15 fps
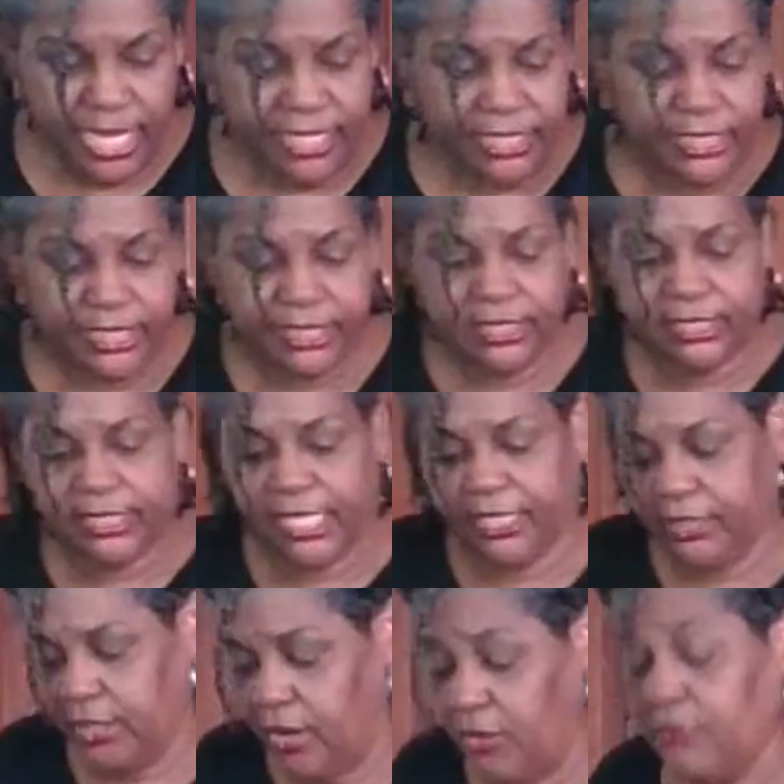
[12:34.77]
And it doesn't take
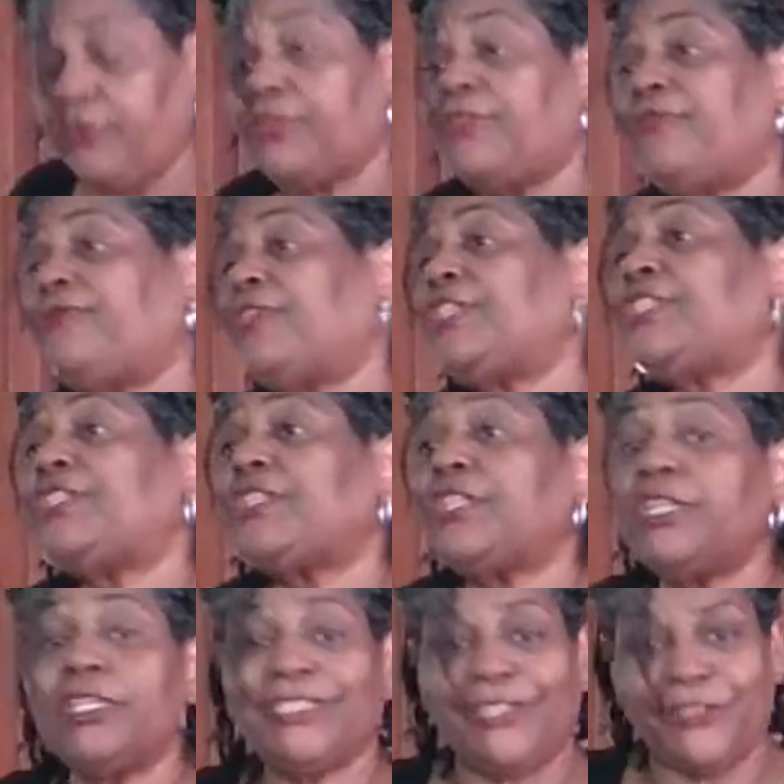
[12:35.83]
long for the fish to
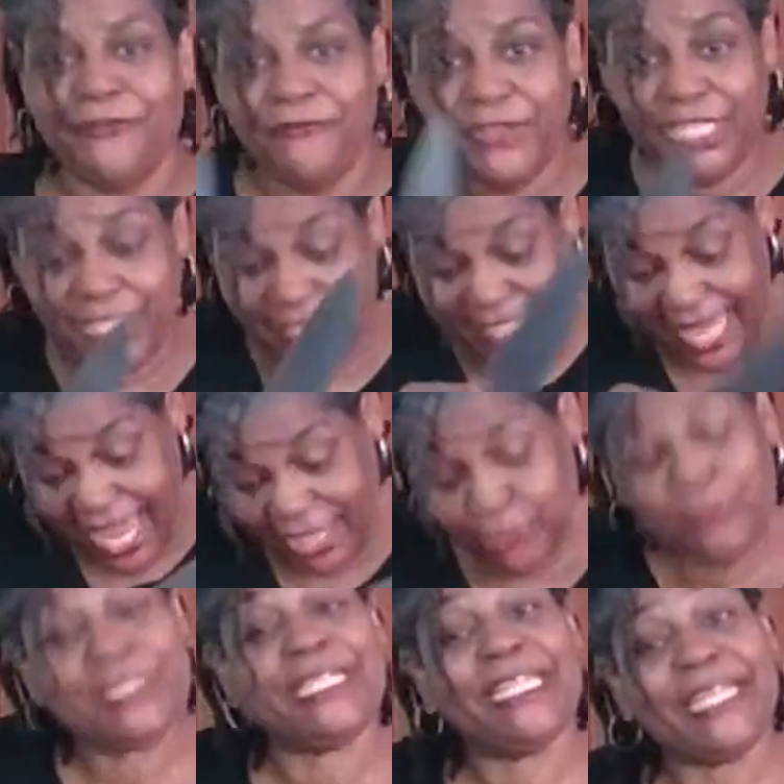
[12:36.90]
cook. So the fish is
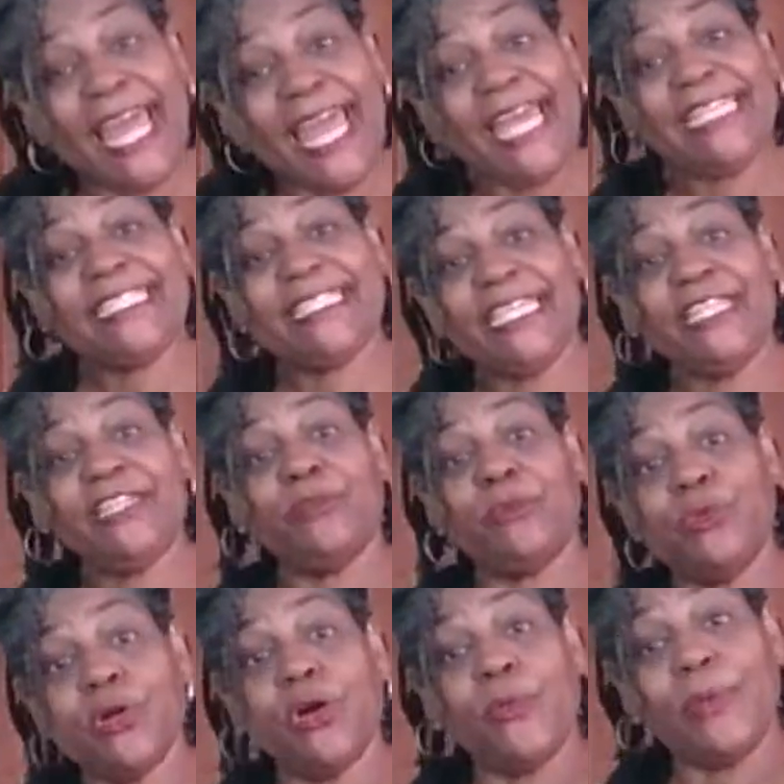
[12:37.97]
actually the last thing that
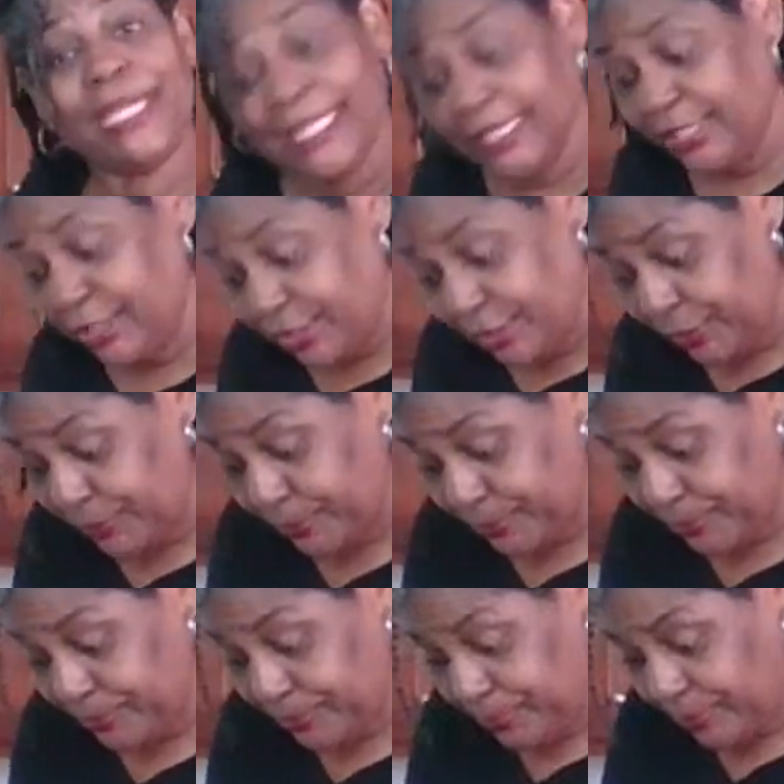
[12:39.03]
will go in the stew.
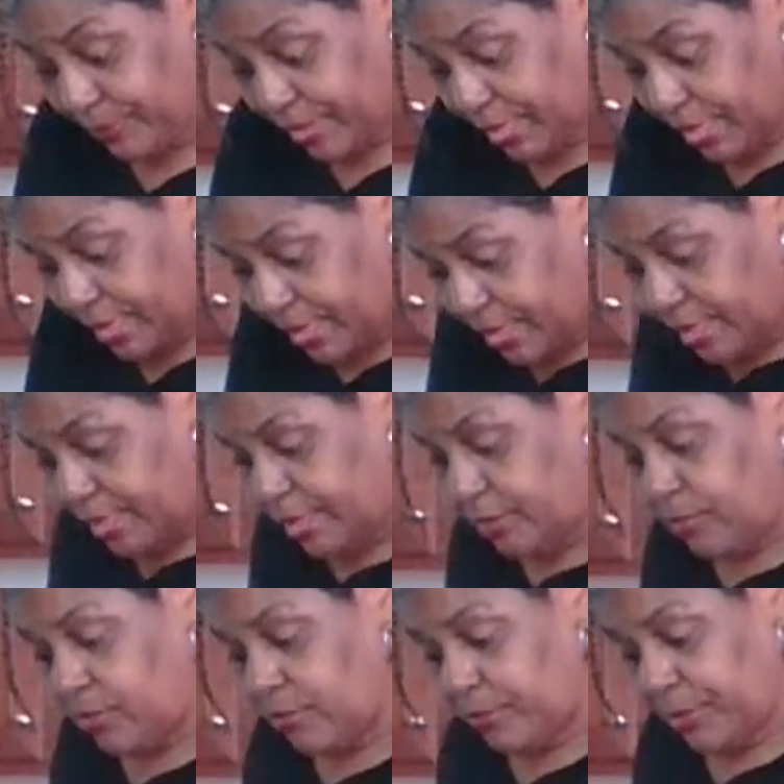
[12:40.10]

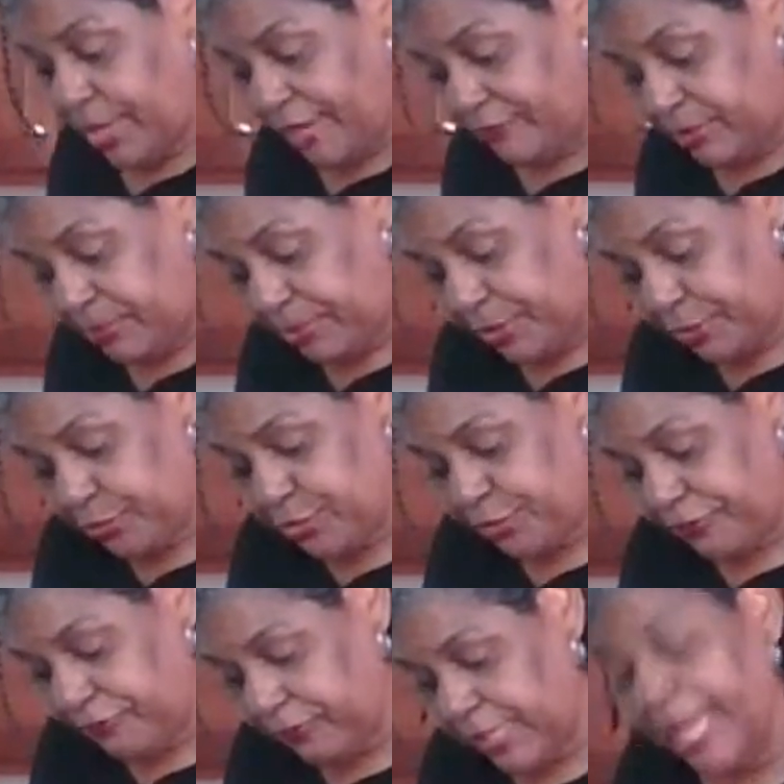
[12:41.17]
It will, you have to build
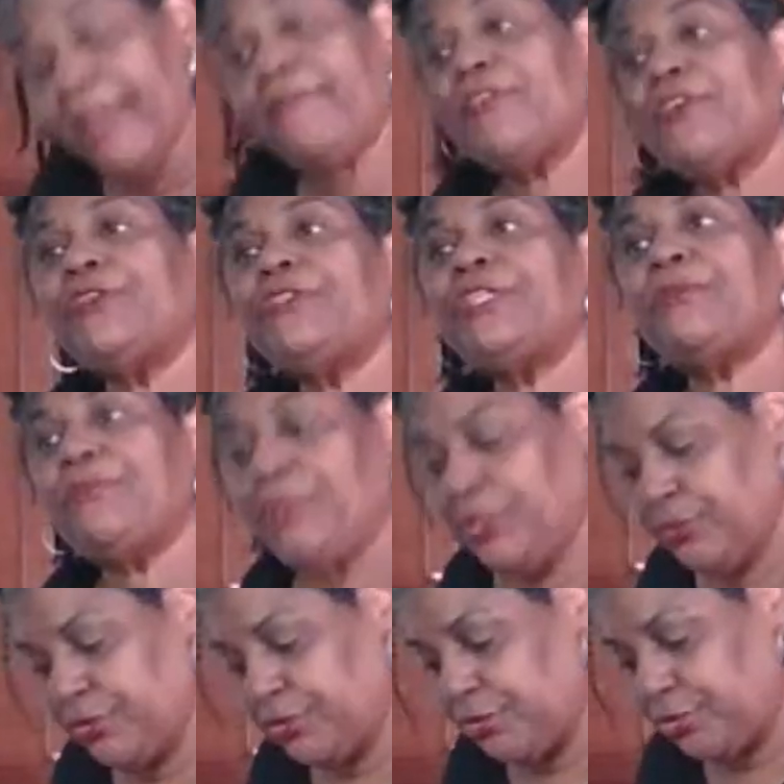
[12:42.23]
your flavors and
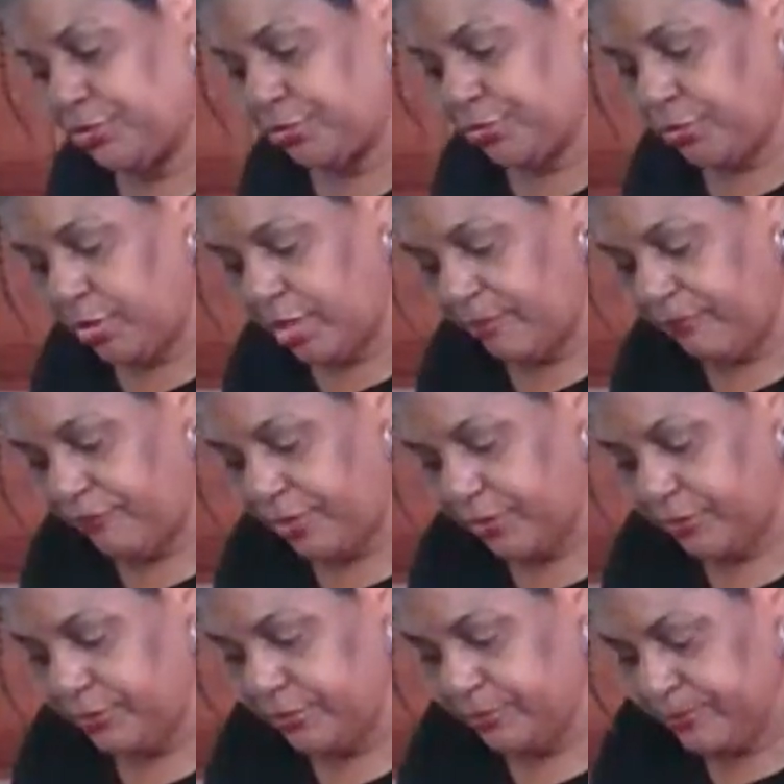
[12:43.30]
build your stew up
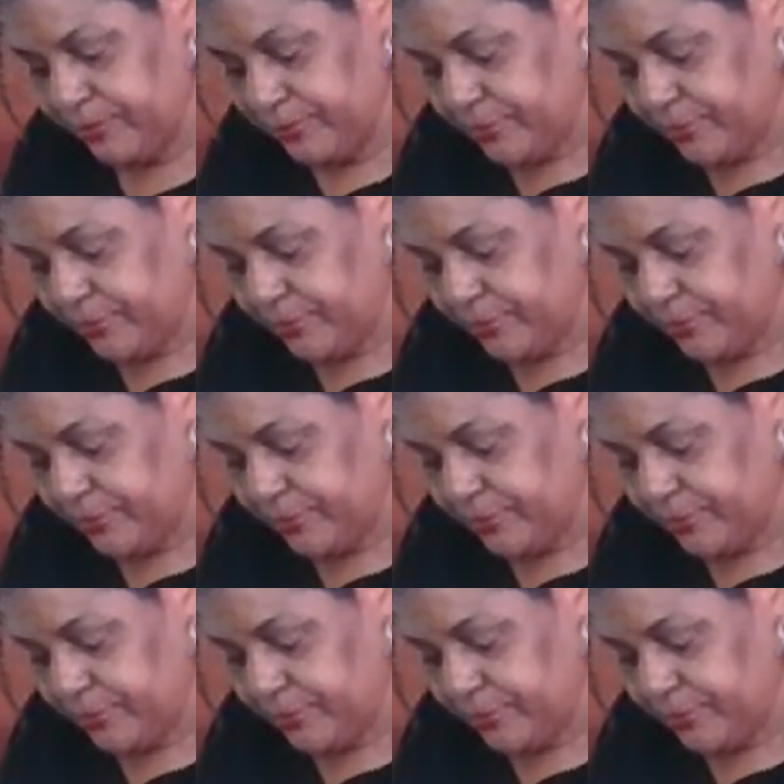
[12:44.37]
first.